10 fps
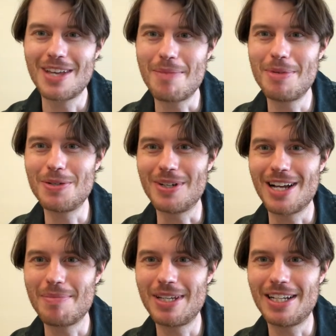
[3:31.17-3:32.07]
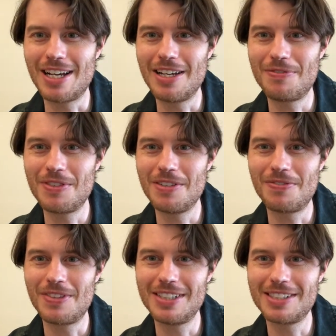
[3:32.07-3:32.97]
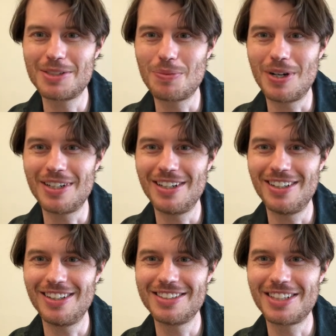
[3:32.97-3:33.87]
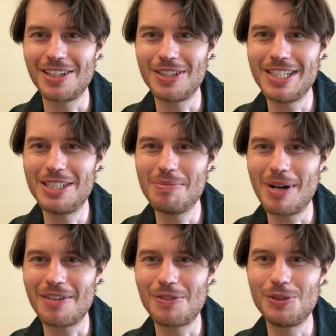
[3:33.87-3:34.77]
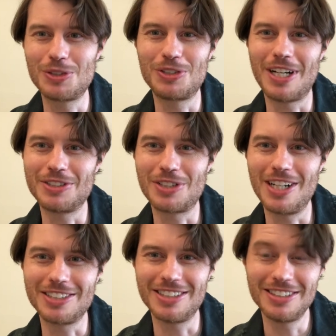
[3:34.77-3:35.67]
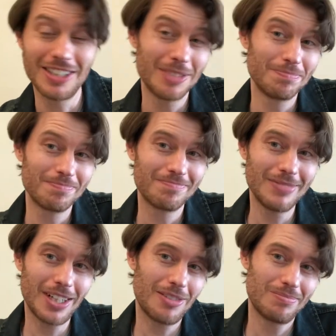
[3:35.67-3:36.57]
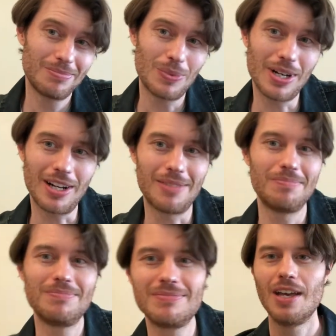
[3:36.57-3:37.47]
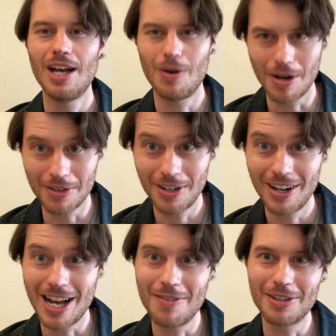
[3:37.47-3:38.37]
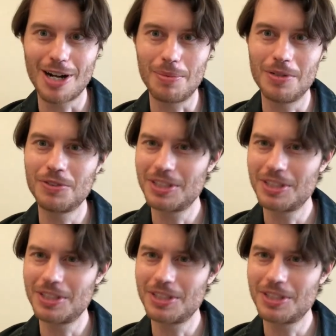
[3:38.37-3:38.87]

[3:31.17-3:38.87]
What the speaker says: I'm into it. I mean, if this is what is going to lead to my future resurrection, why not? However, I have a couple of